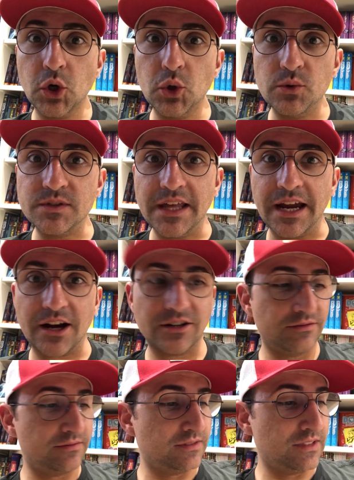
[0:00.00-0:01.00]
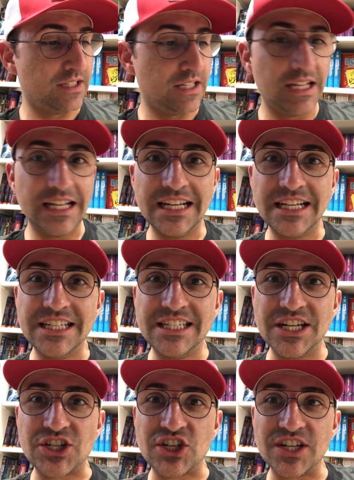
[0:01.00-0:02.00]
Who's there?
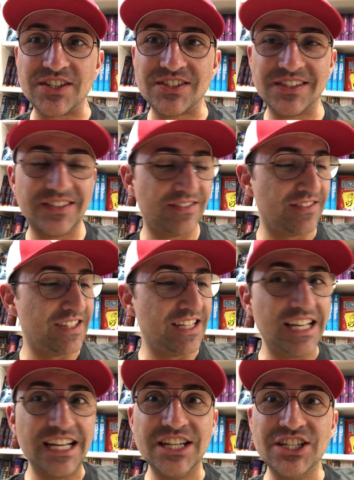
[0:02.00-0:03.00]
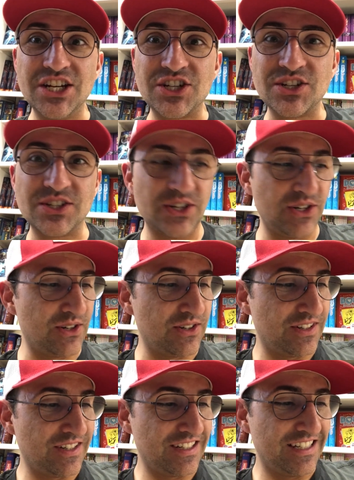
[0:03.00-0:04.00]
Dishes. Dishes who?
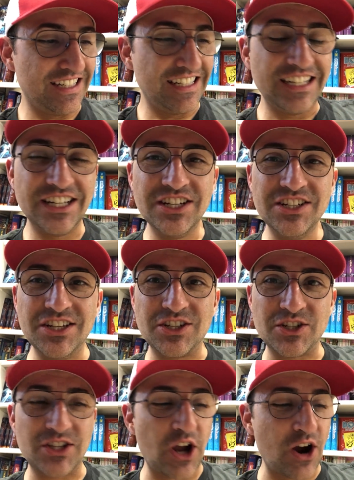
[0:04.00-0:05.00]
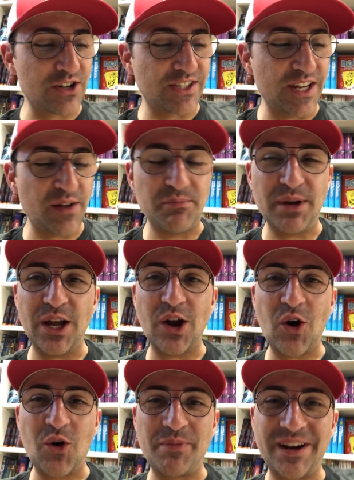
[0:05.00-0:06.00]
Dishes the RCMP.
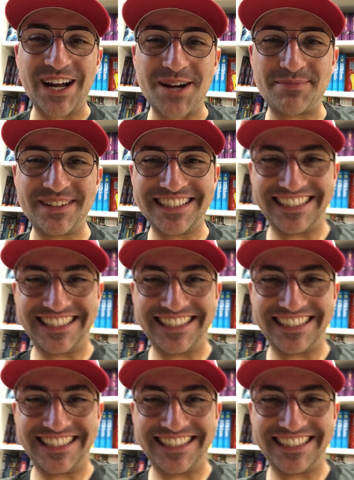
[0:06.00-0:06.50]
Open up.